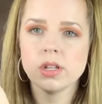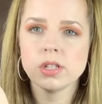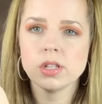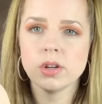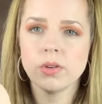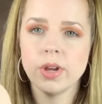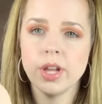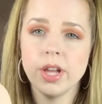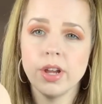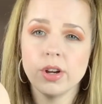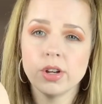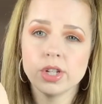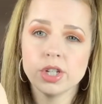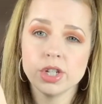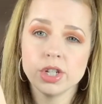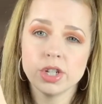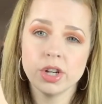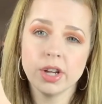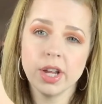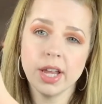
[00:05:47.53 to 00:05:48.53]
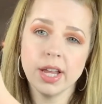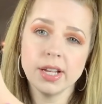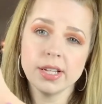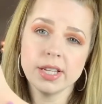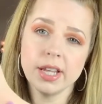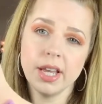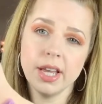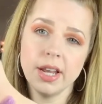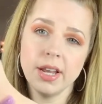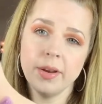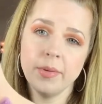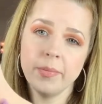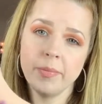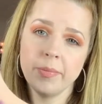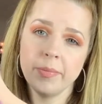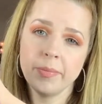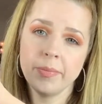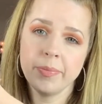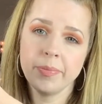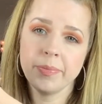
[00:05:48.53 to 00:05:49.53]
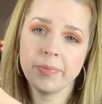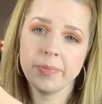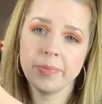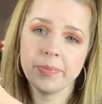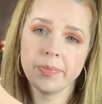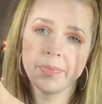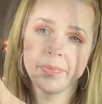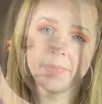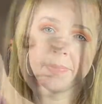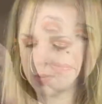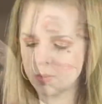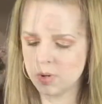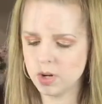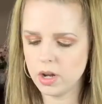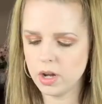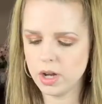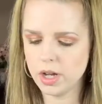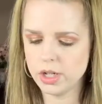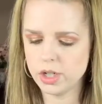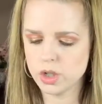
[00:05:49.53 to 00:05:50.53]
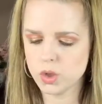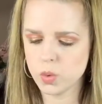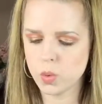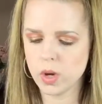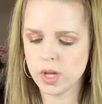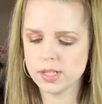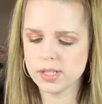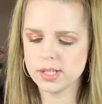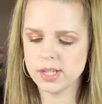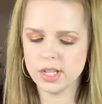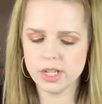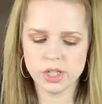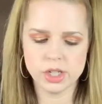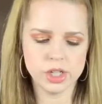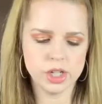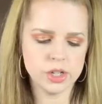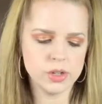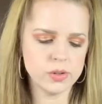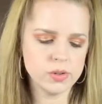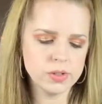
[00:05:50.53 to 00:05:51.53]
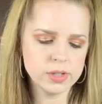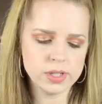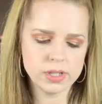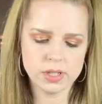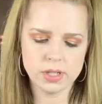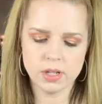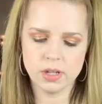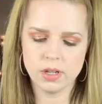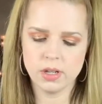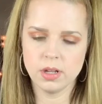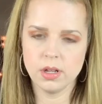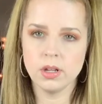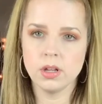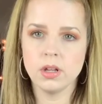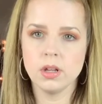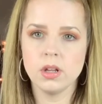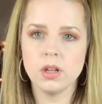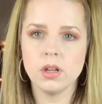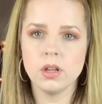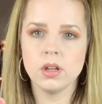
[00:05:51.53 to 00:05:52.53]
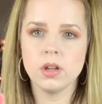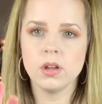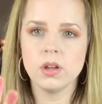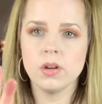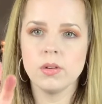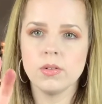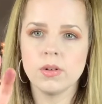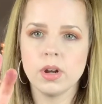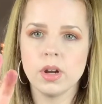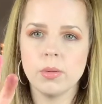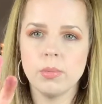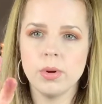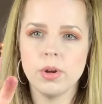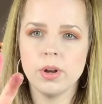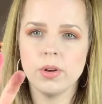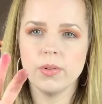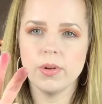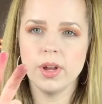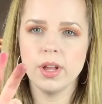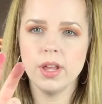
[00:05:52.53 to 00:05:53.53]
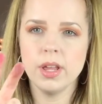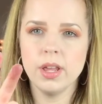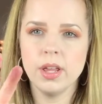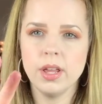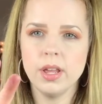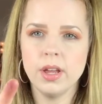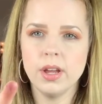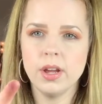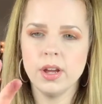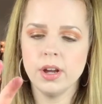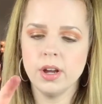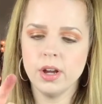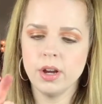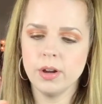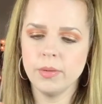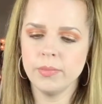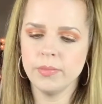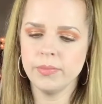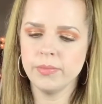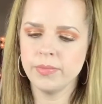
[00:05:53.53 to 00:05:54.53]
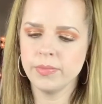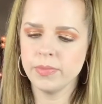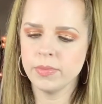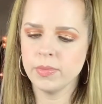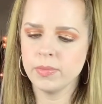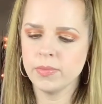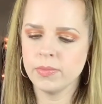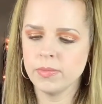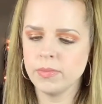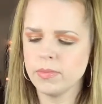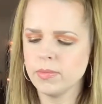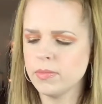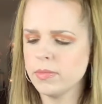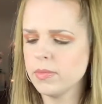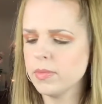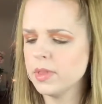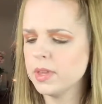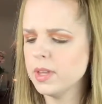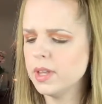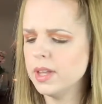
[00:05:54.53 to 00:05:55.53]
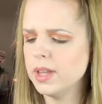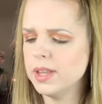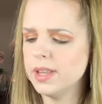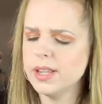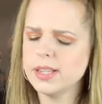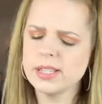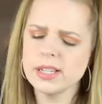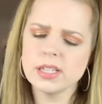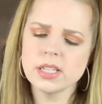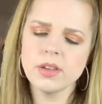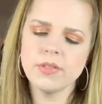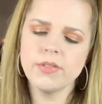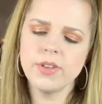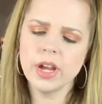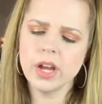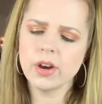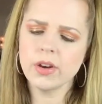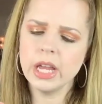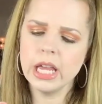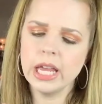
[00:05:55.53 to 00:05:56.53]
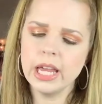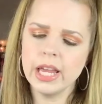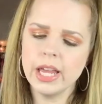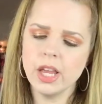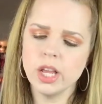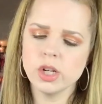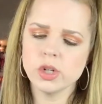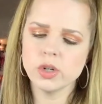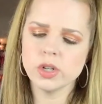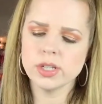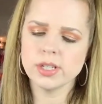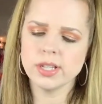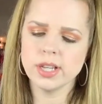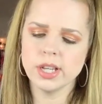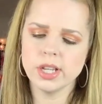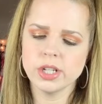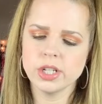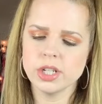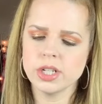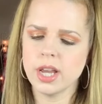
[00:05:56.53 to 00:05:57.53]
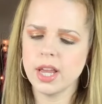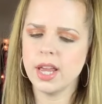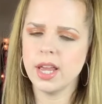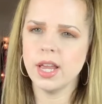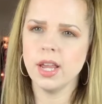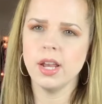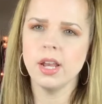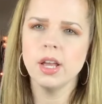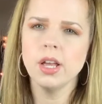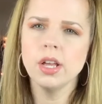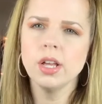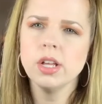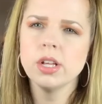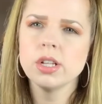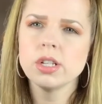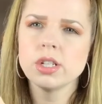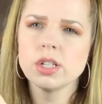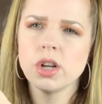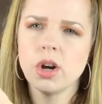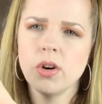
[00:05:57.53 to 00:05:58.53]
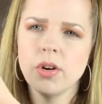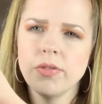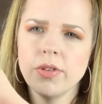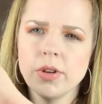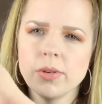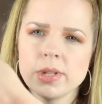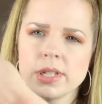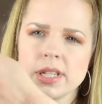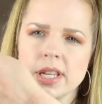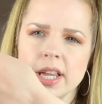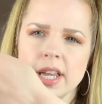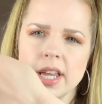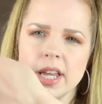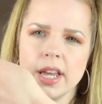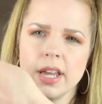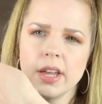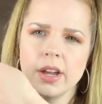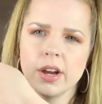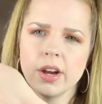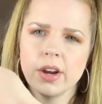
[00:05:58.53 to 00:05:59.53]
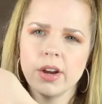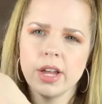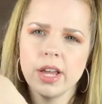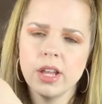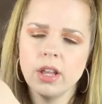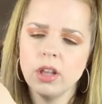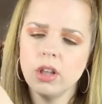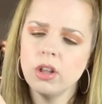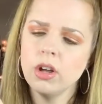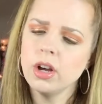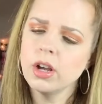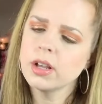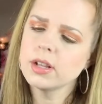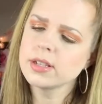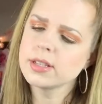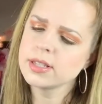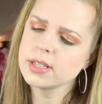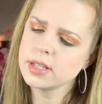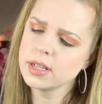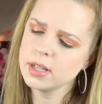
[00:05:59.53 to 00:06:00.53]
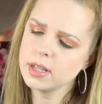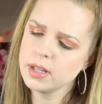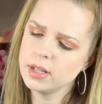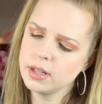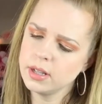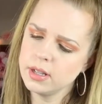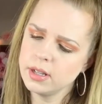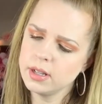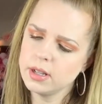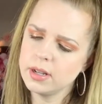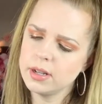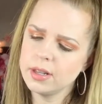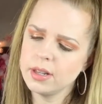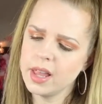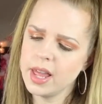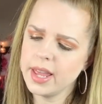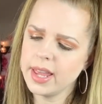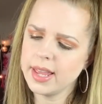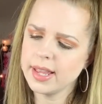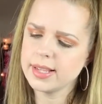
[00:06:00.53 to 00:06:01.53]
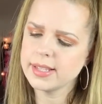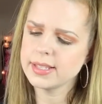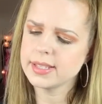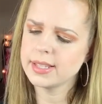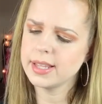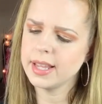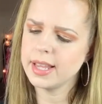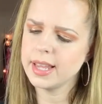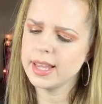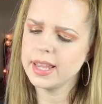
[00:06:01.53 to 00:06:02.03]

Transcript: So here's Shookington. Next we're on Trust Issues. Put it right here. This is a very interesting shade. So if you see here, it looks like it's like